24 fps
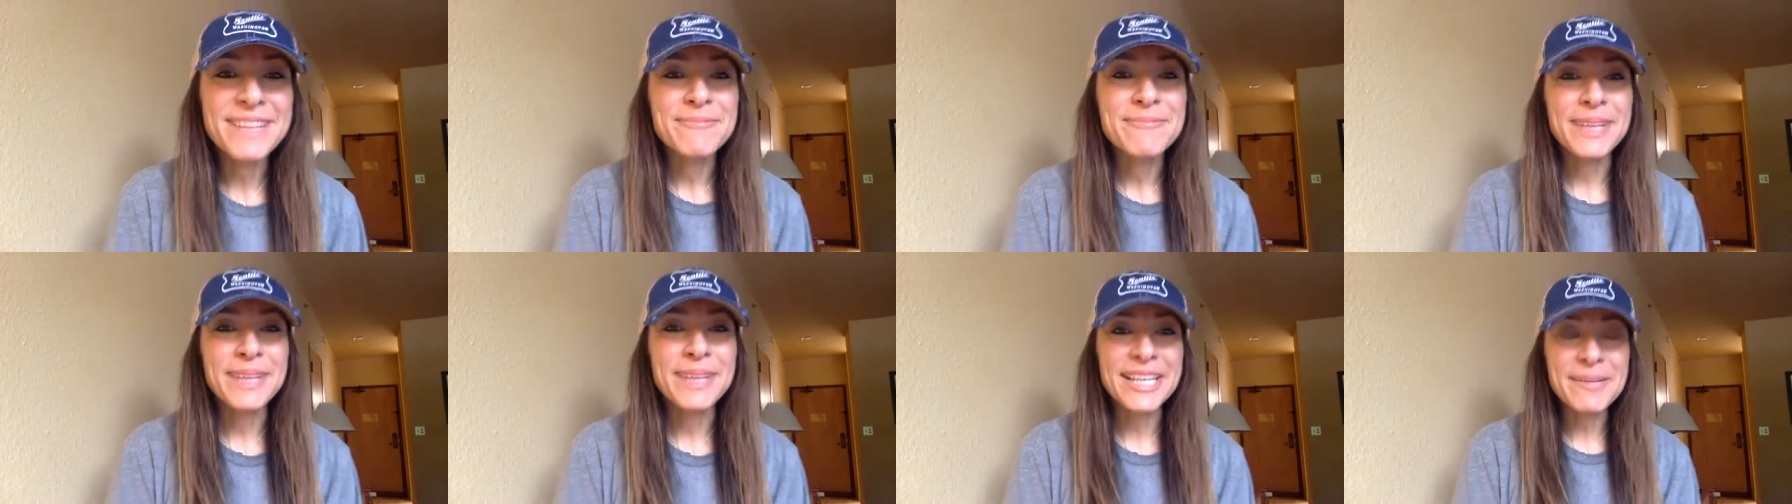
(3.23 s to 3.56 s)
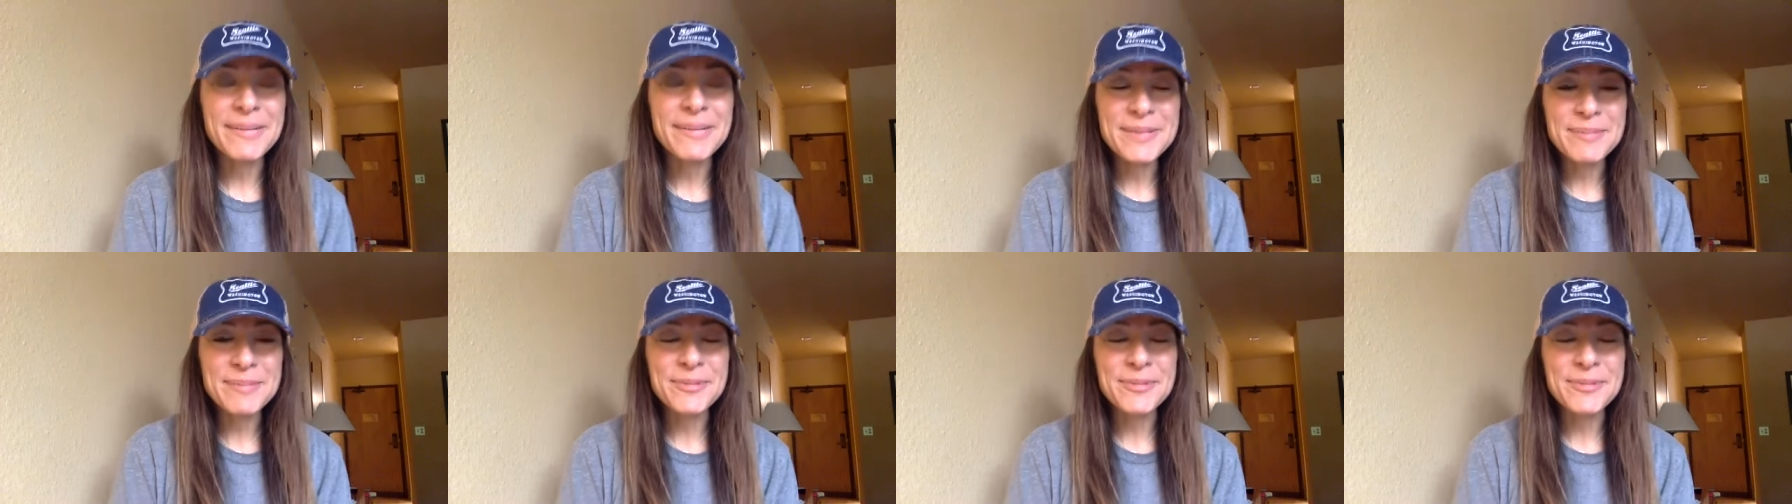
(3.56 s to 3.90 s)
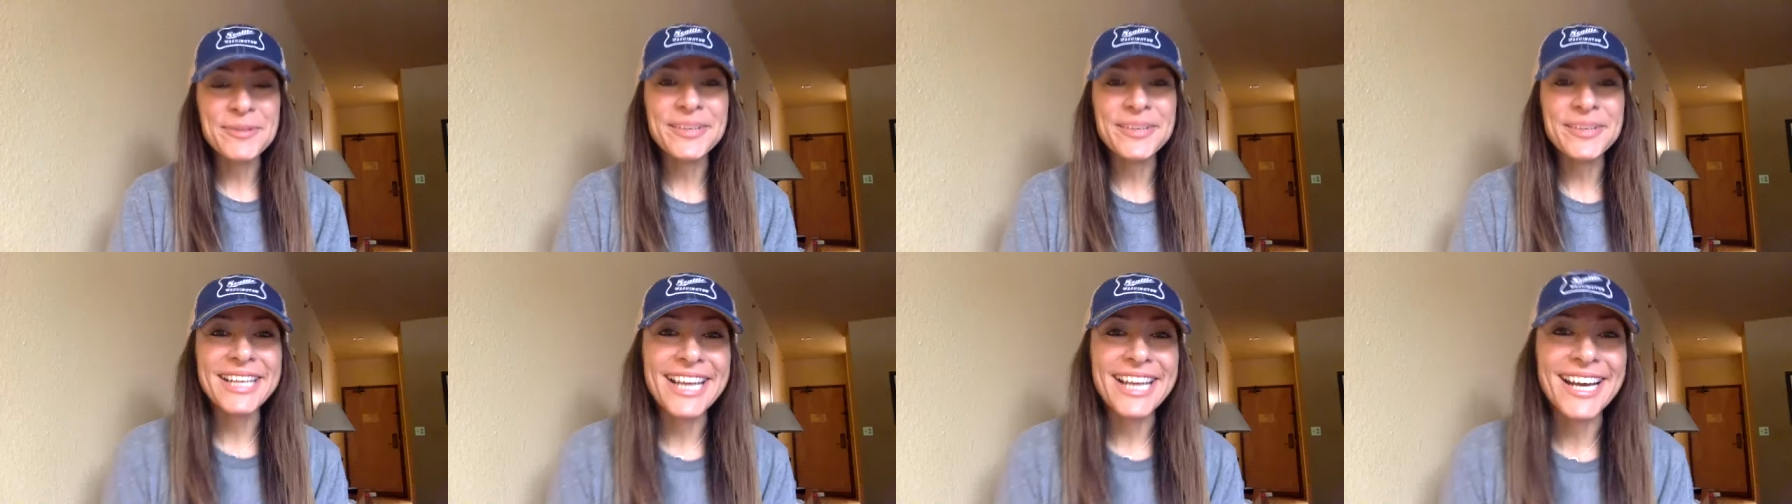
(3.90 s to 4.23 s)
My name is
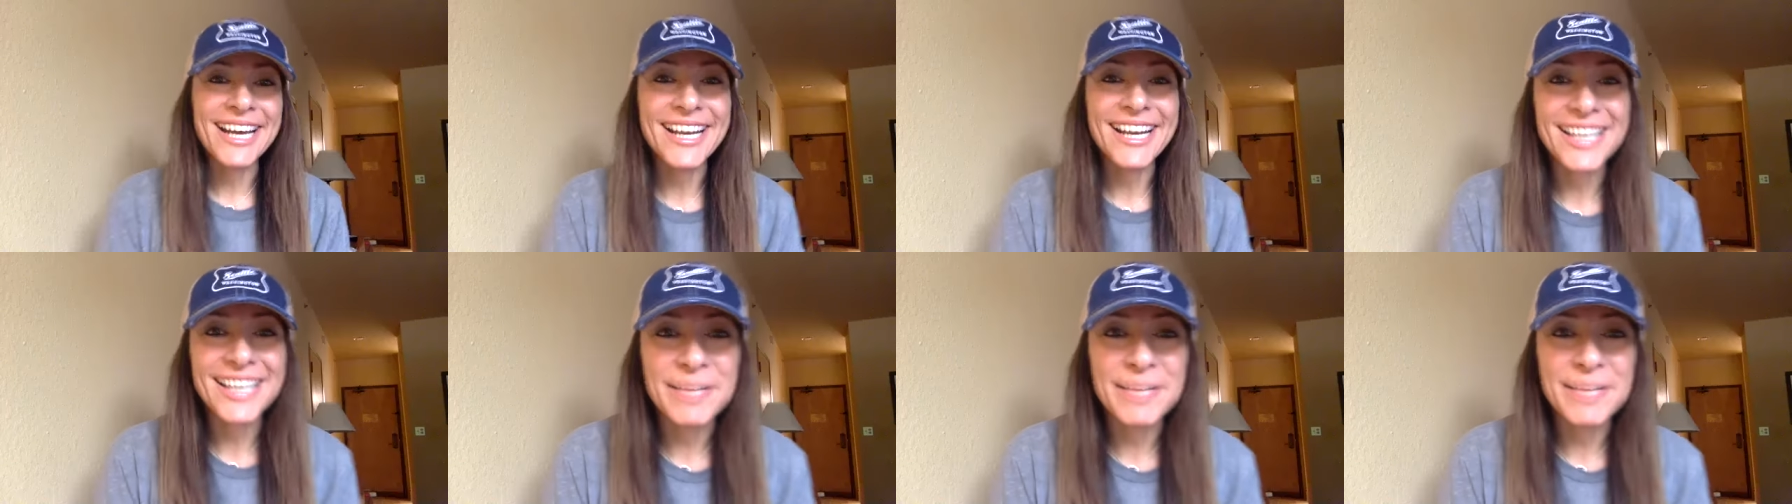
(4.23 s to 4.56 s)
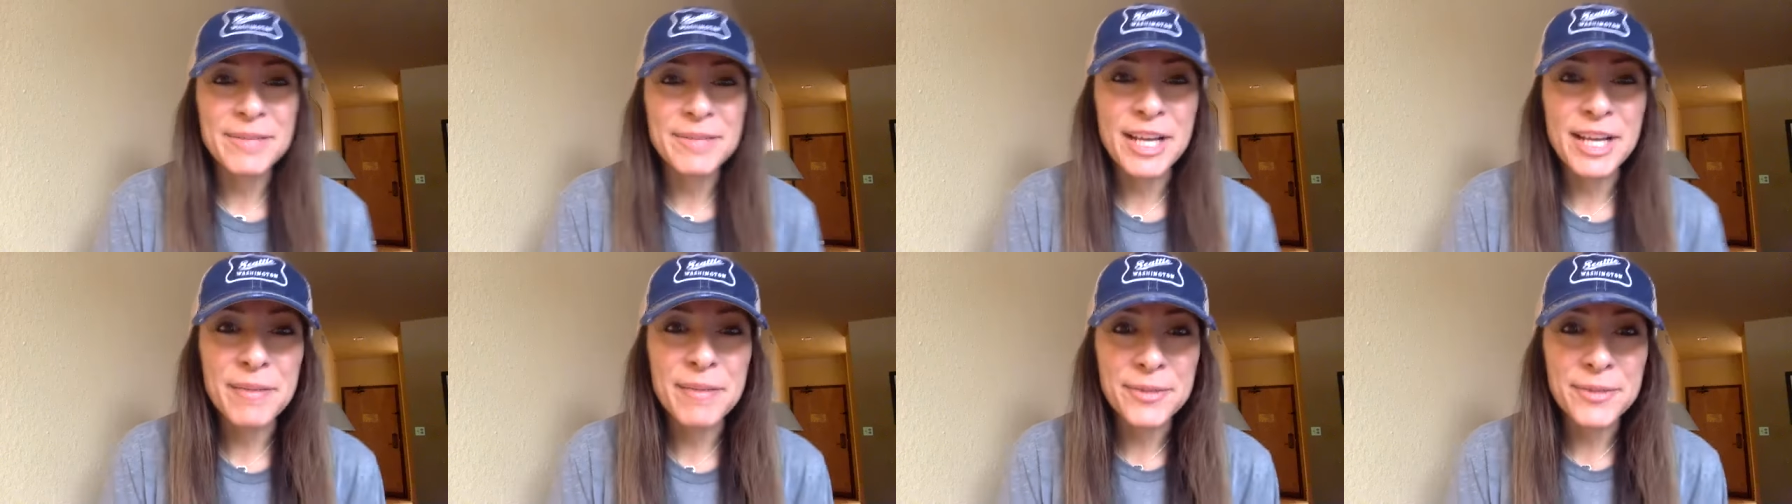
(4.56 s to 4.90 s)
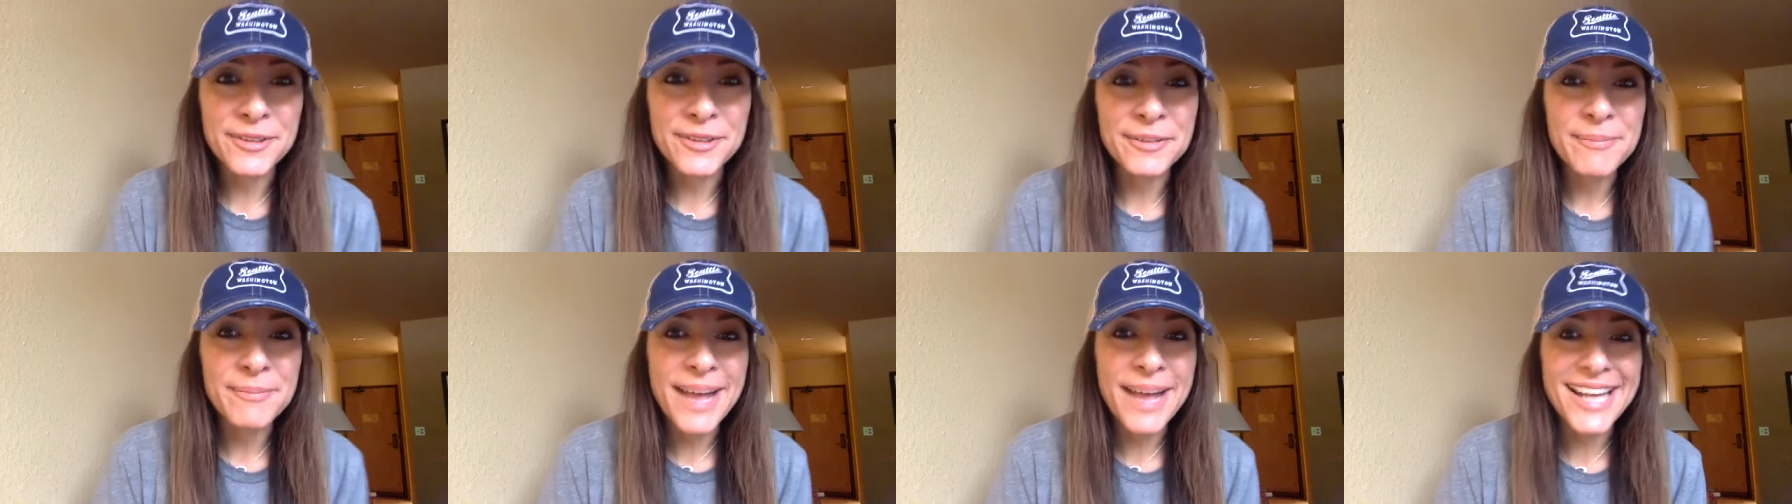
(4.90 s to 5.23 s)
Maria, and I'm an
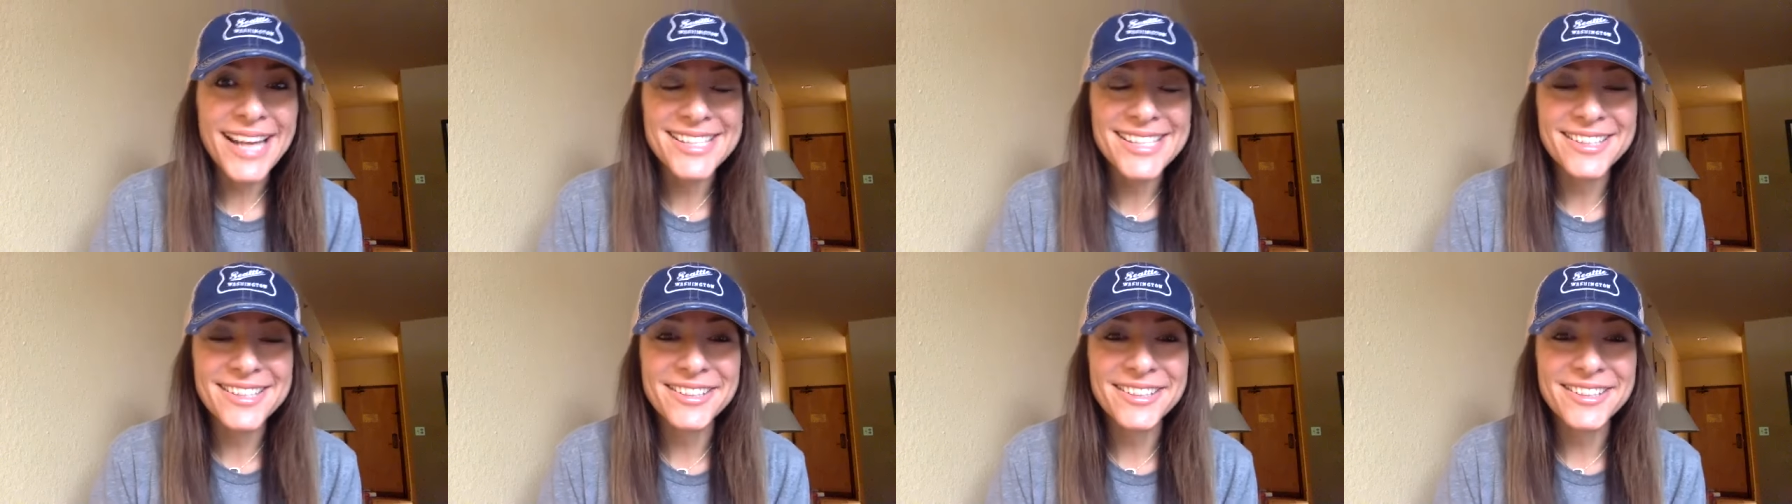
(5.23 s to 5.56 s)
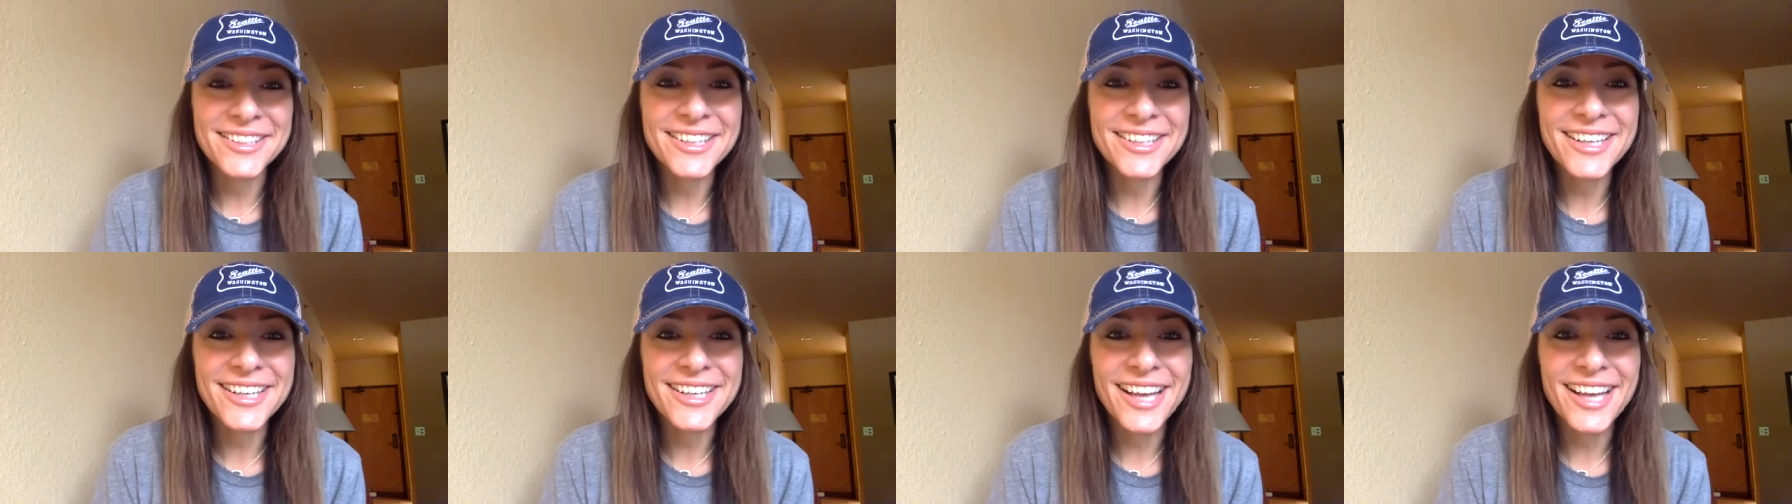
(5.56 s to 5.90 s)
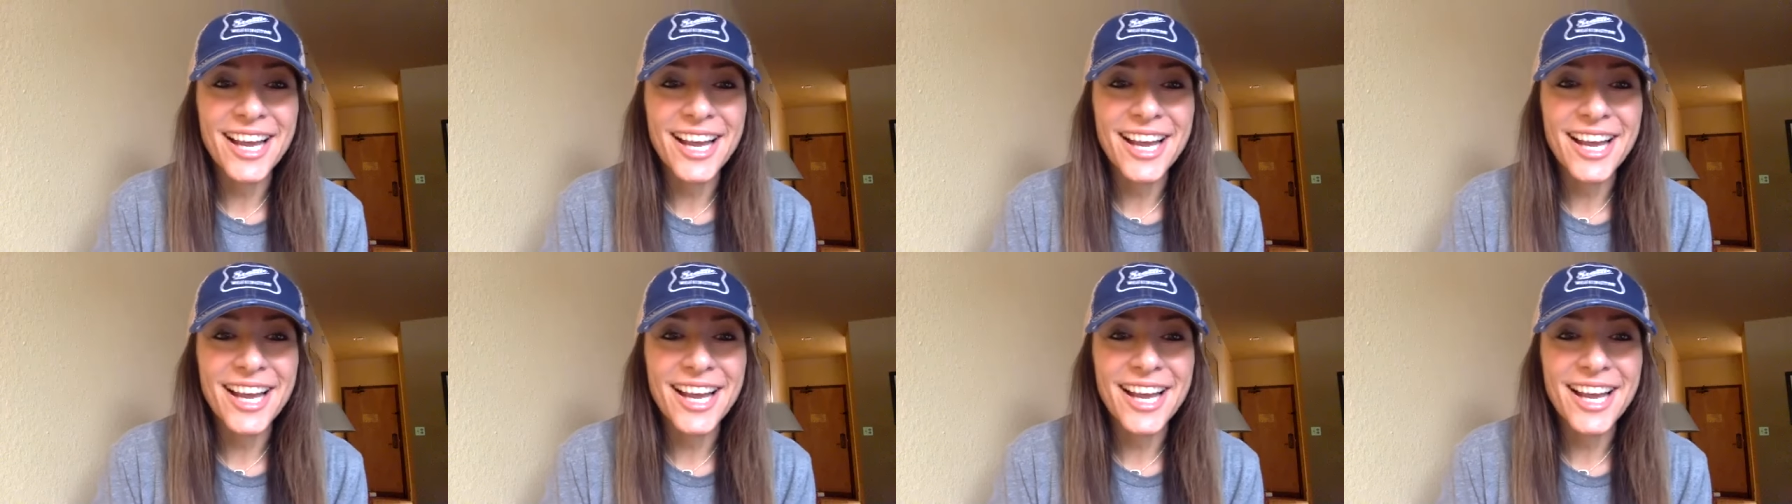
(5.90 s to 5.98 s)
Emerald Ambassador.